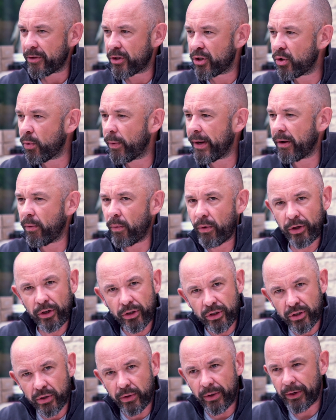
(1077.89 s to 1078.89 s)
doing what you're
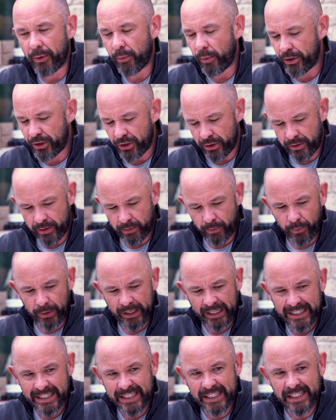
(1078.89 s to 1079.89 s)
doing, which is, we can